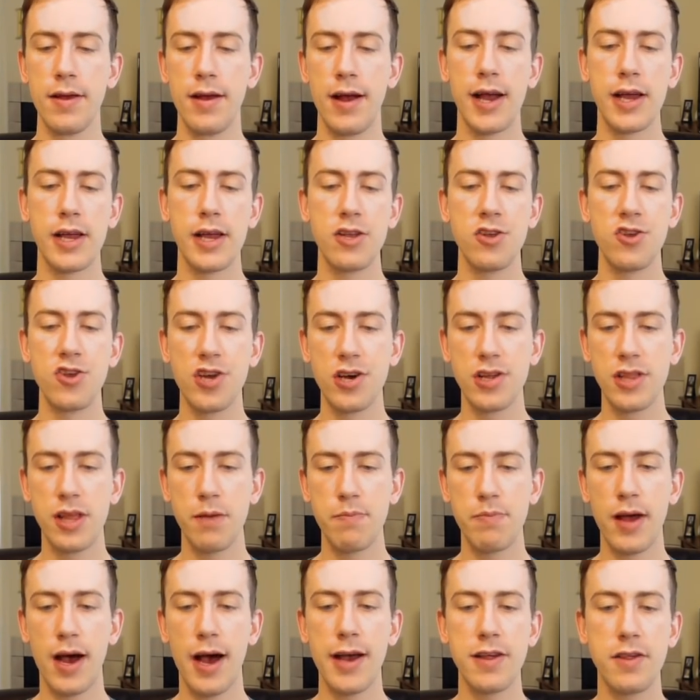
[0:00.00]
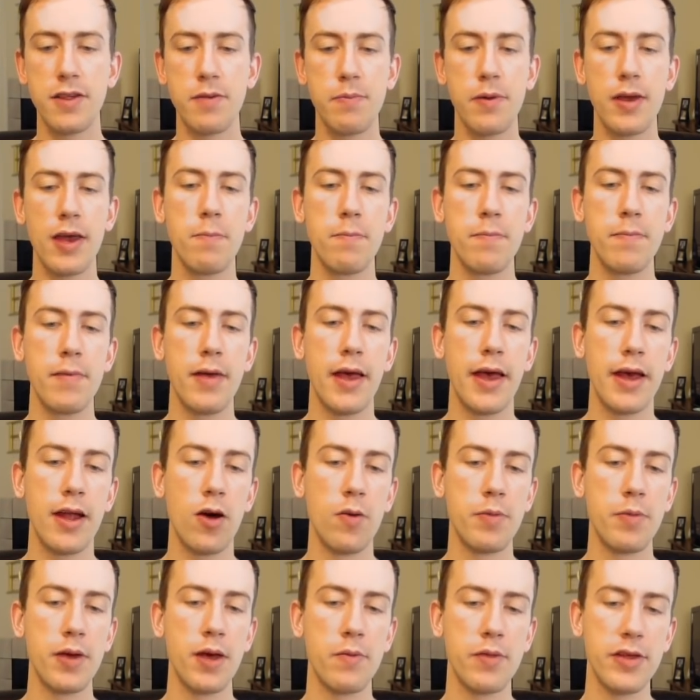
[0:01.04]
I can shield up the Ice Beam, and I'll
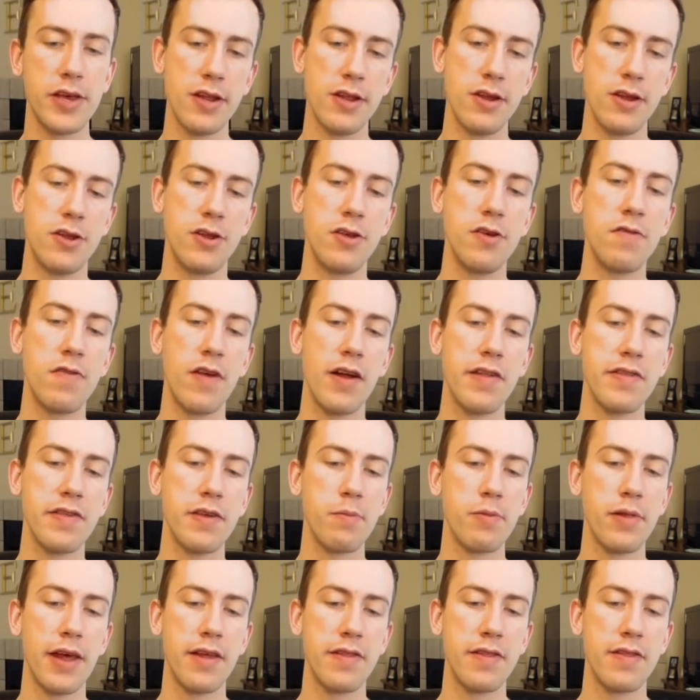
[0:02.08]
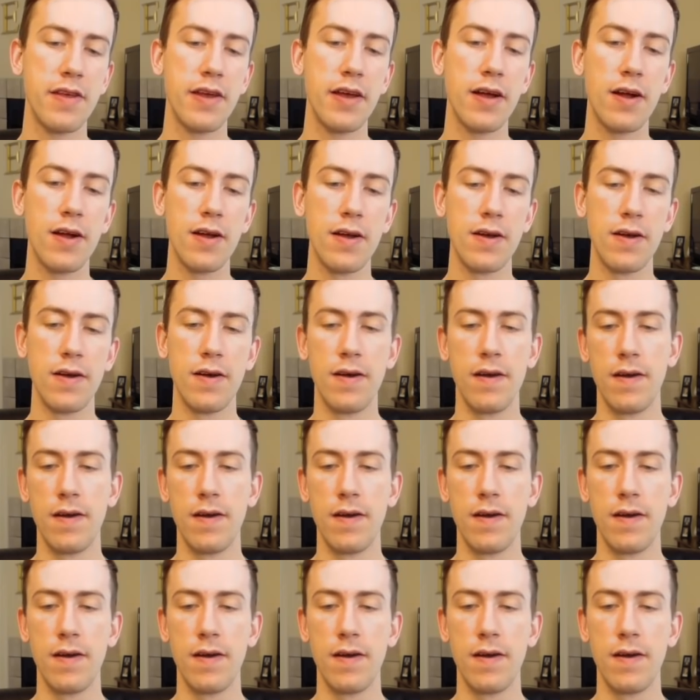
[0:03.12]
be able to get to 2 Frenzy Plants here.